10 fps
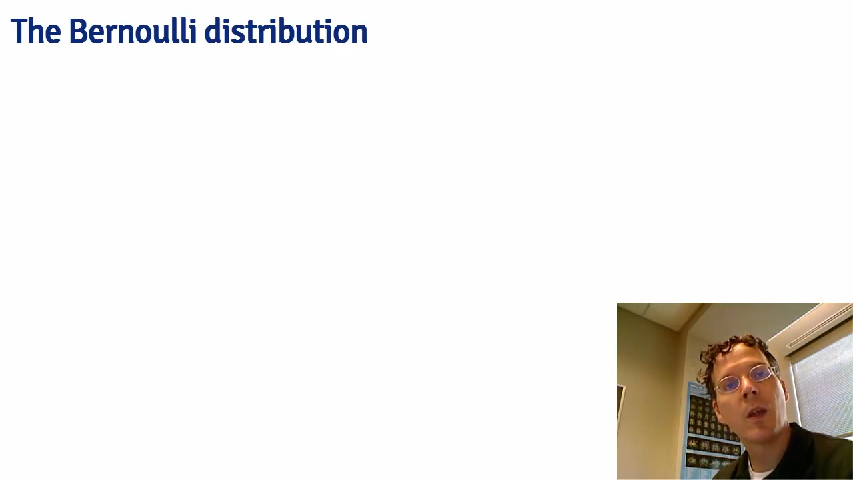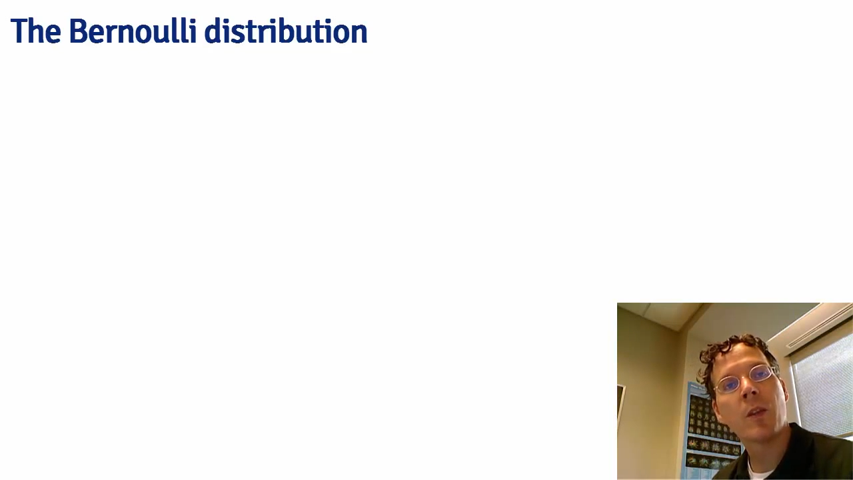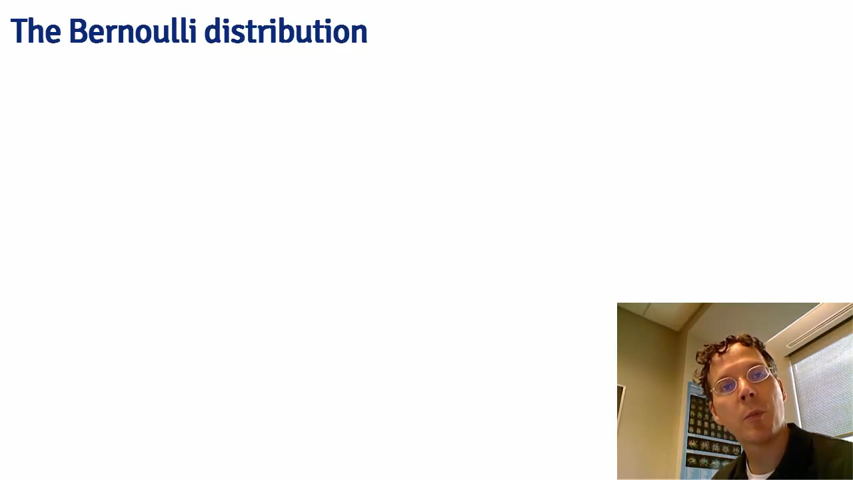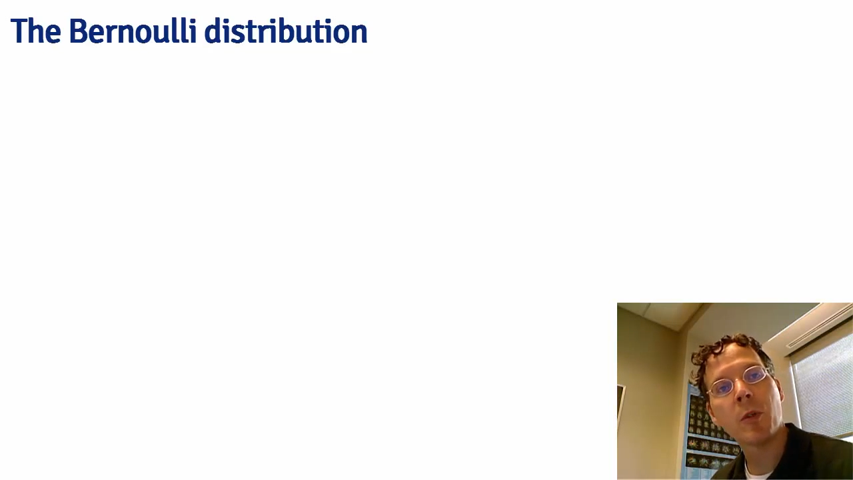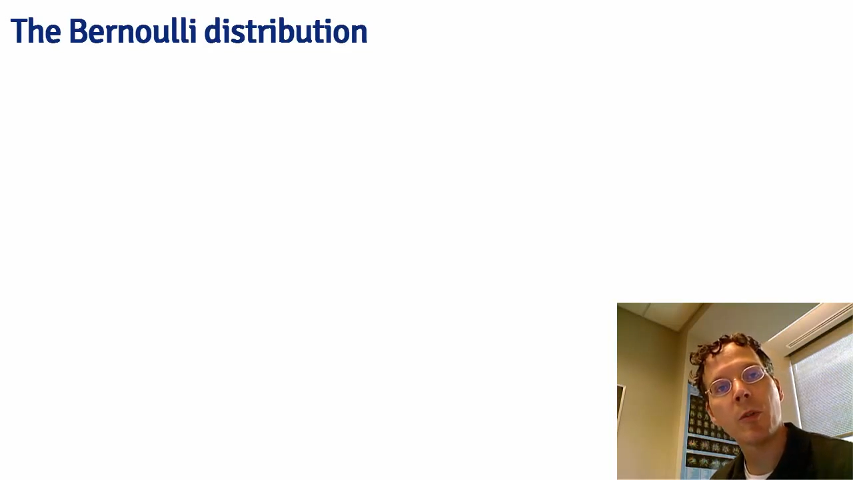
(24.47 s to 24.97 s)
The
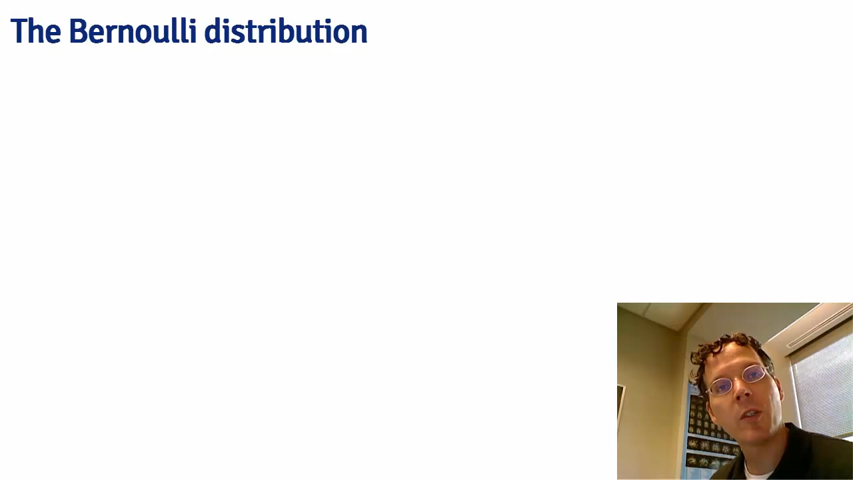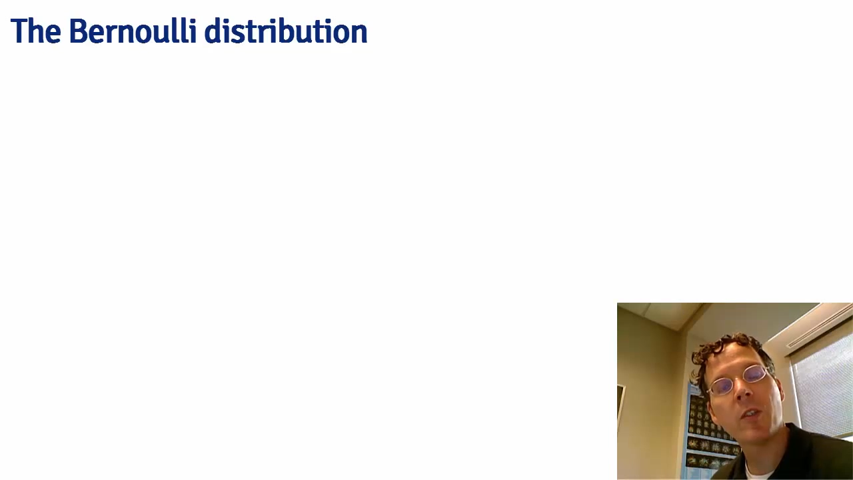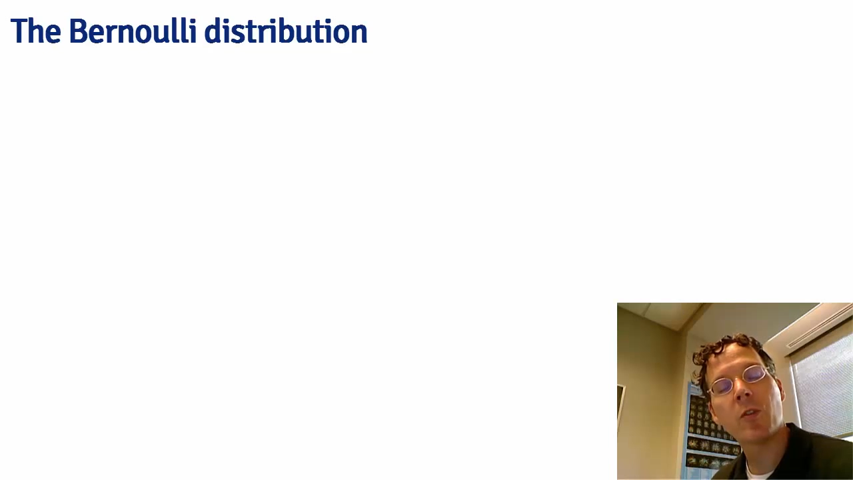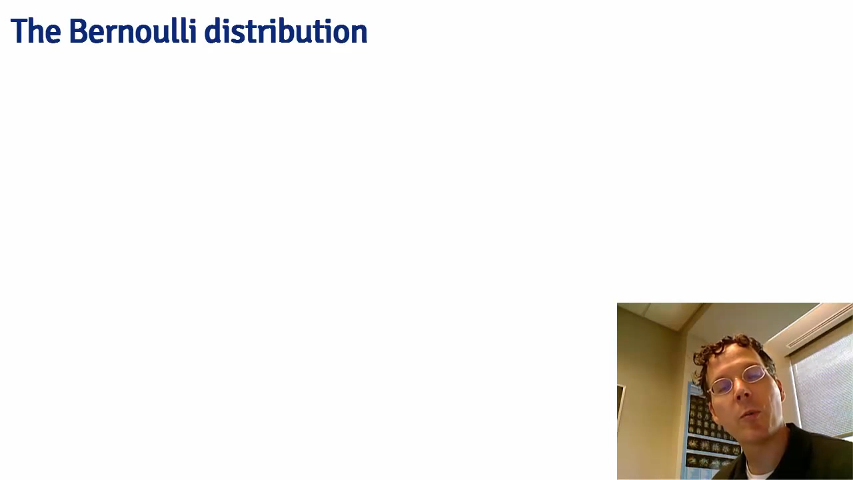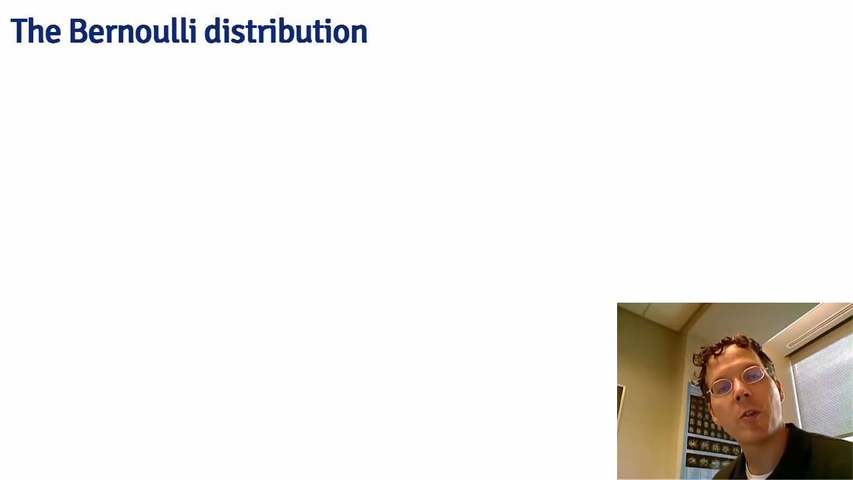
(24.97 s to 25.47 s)
Bernoulli
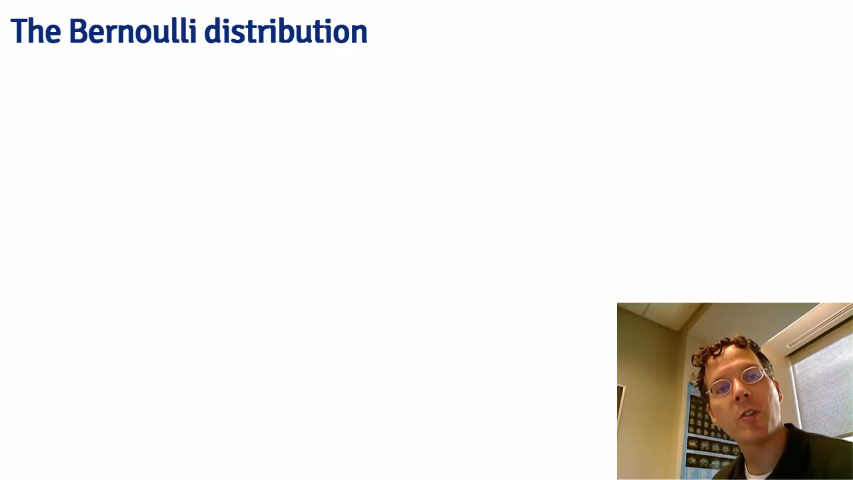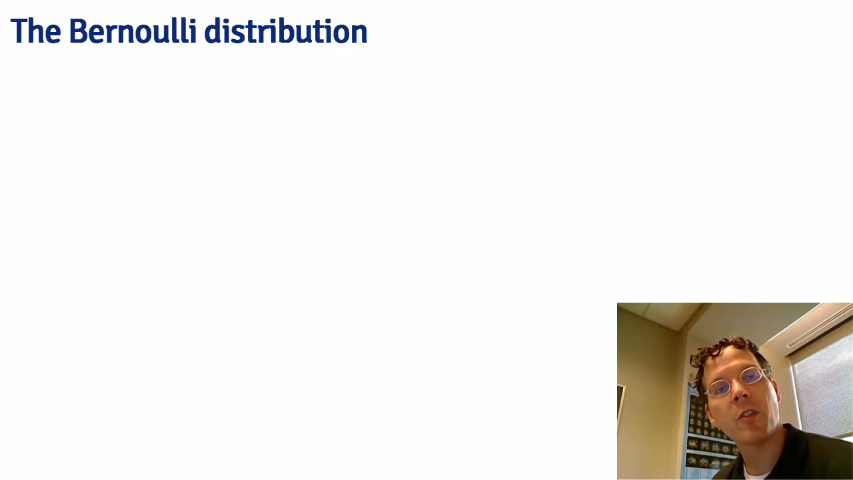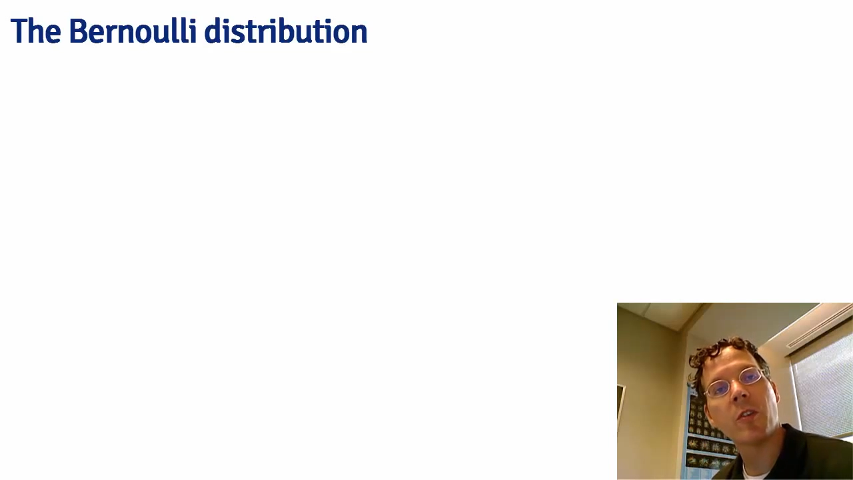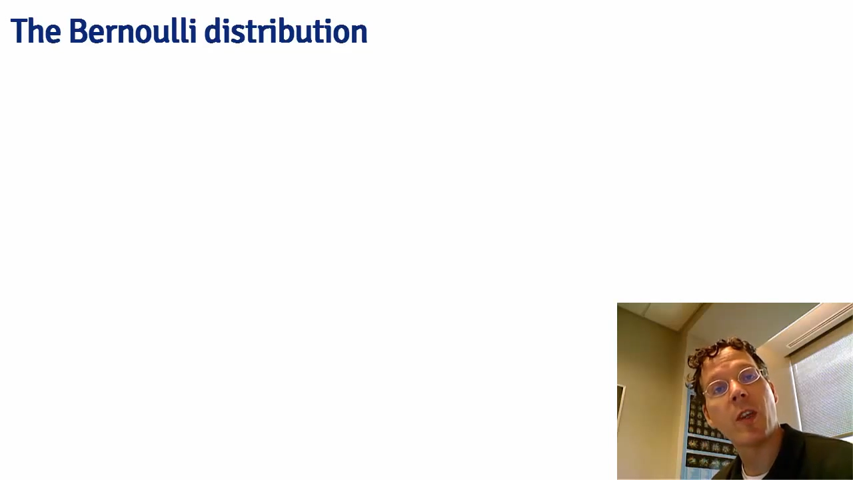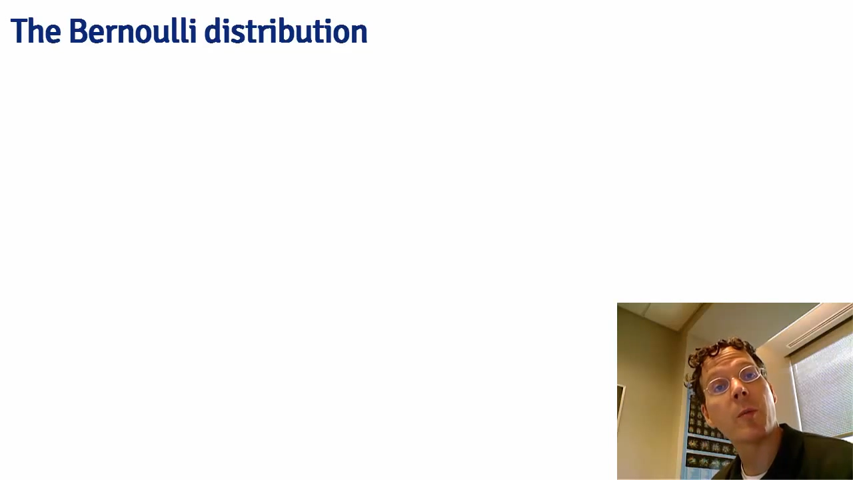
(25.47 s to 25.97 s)
distribution
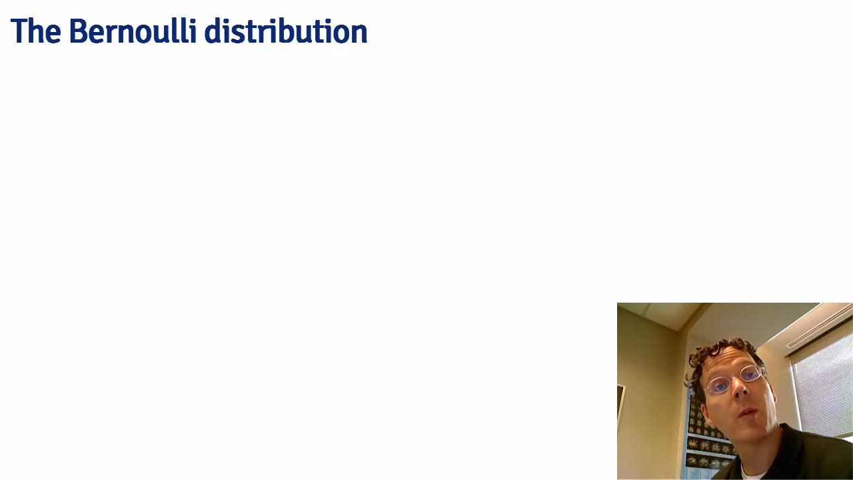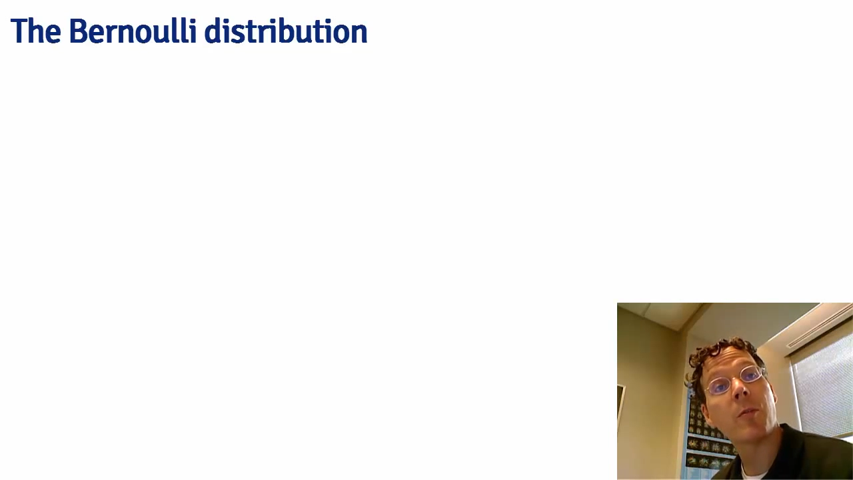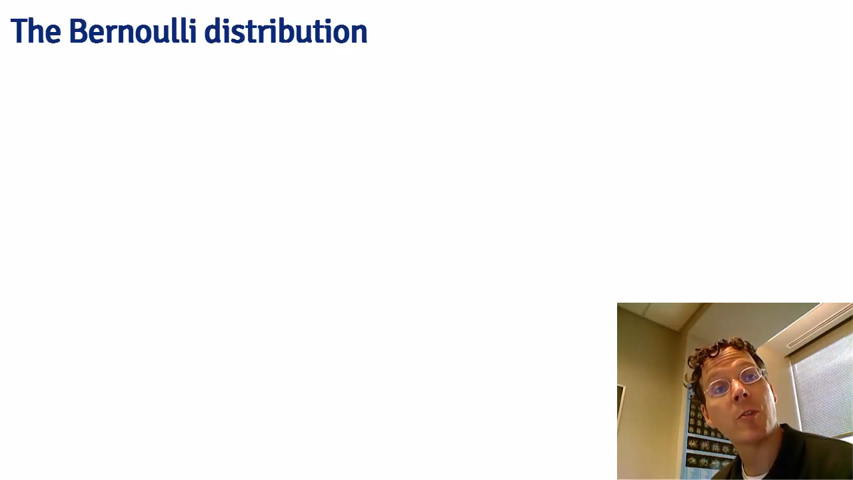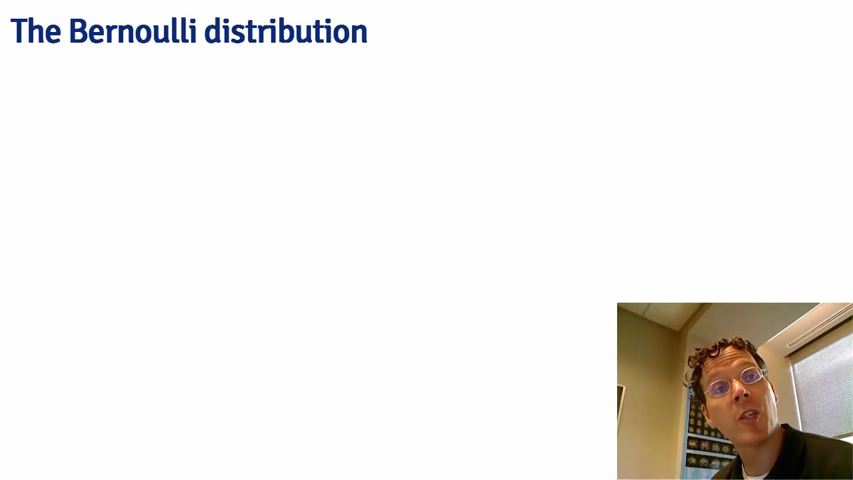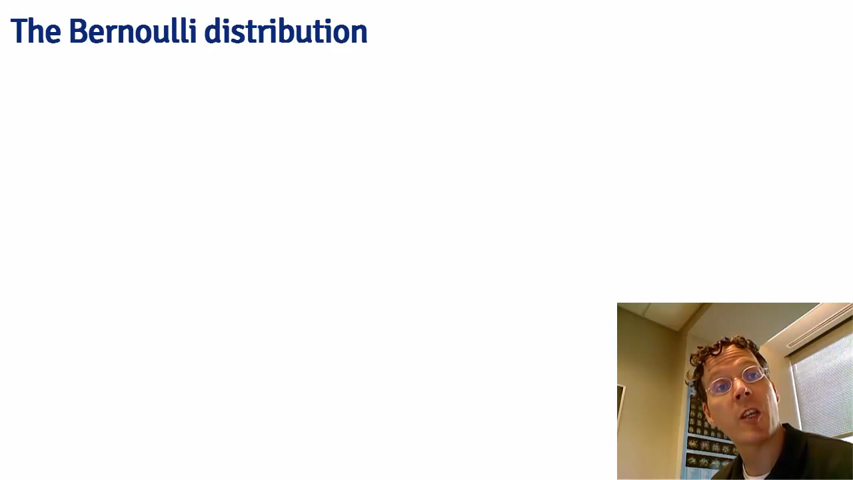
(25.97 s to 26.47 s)
is named after
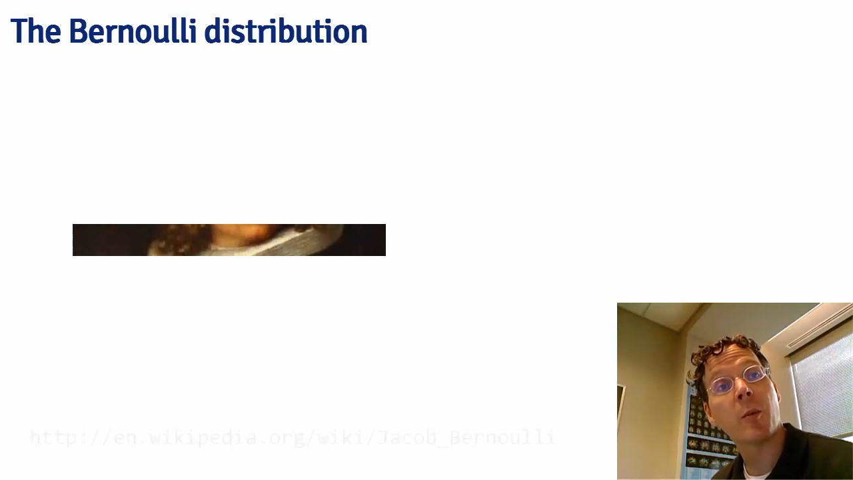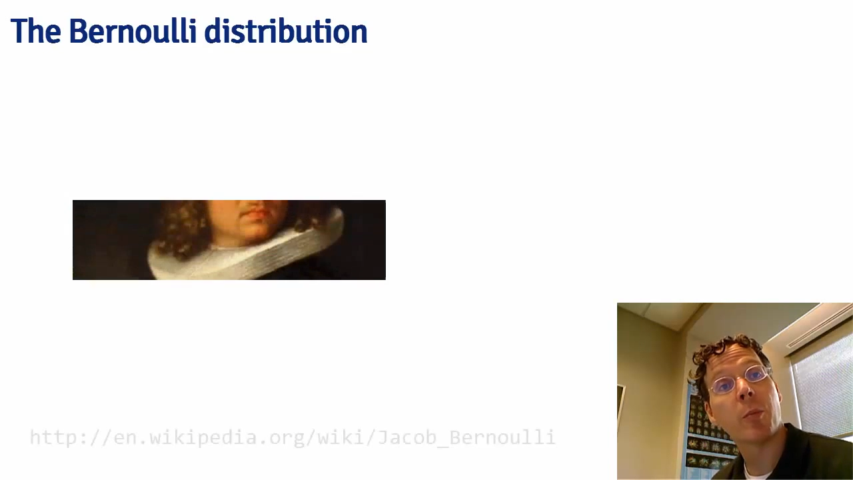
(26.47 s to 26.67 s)
Jacob